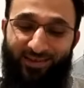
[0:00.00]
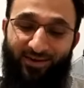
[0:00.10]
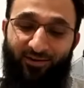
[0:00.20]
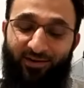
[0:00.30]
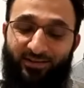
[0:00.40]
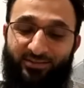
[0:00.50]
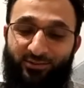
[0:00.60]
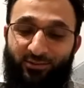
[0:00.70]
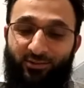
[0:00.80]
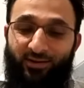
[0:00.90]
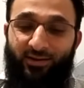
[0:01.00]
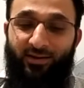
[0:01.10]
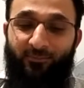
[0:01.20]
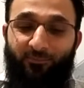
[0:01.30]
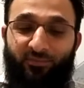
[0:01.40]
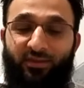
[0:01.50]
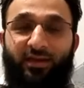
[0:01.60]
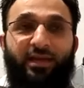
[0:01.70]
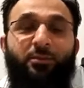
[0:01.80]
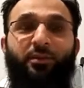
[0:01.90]
All right, so
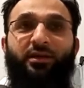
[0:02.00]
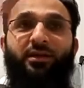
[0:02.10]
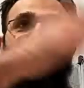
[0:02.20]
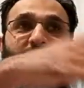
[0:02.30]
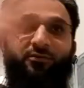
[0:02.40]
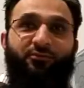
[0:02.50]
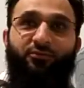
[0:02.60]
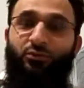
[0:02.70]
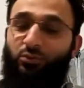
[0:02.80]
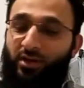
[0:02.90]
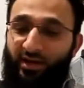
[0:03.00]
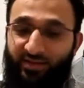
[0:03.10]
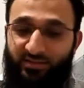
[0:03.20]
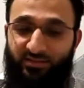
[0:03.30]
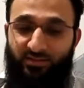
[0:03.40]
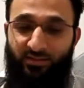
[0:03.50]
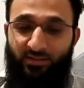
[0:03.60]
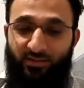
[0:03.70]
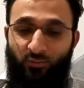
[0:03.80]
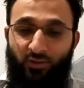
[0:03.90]
anybody of you guys,
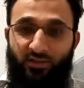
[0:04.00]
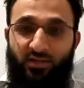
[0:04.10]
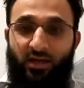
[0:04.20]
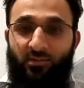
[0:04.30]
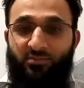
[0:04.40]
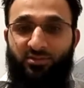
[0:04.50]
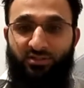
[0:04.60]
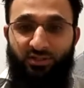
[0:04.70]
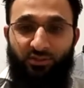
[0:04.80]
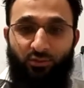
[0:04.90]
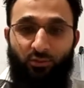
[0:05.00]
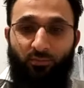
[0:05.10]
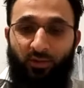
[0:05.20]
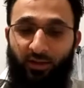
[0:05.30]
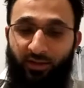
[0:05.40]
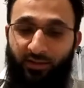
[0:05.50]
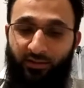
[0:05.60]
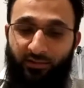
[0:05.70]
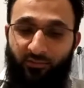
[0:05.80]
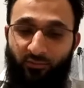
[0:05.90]
what comes in your
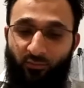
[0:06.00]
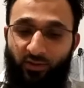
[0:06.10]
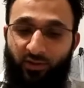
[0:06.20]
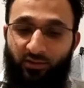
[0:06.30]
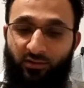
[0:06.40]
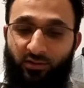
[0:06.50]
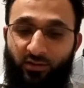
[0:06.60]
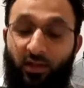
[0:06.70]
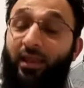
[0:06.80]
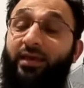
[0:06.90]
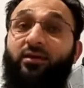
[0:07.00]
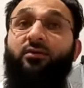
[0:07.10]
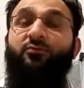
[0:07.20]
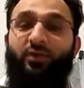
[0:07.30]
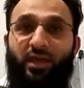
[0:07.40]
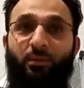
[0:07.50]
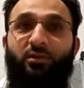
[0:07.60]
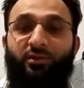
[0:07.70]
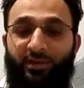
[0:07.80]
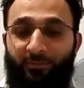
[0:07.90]
mind when, like,
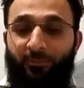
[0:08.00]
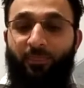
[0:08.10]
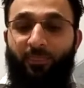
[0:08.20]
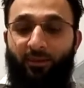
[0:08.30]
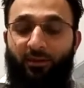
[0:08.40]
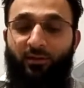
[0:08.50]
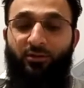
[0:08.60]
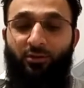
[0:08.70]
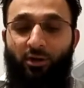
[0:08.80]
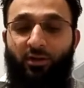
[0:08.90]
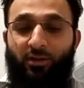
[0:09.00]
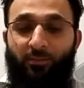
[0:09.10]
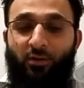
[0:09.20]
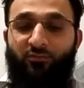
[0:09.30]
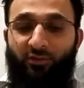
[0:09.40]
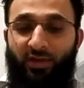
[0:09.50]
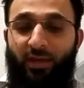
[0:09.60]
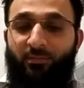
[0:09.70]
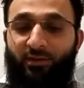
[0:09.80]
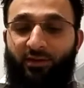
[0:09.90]
vocabulary, talking about
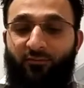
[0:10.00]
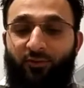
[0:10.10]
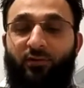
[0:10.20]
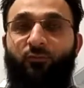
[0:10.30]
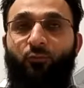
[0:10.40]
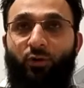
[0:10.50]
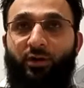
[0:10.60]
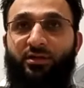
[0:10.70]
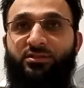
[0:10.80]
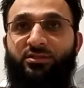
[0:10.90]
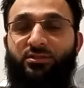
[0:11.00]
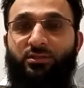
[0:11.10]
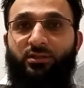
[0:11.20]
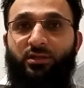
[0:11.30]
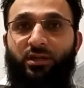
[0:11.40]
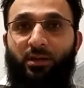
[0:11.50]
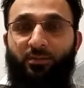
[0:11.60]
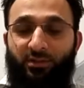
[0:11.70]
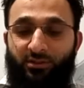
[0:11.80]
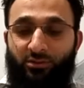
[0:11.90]
vocabulary, what words
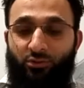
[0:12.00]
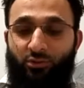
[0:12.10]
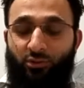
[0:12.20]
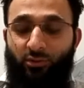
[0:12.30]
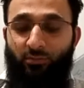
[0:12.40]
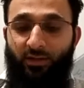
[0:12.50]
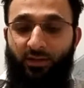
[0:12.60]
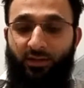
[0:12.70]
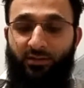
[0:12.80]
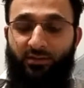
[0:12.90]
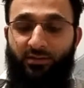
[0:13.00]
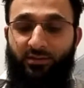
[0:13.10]
come into your mind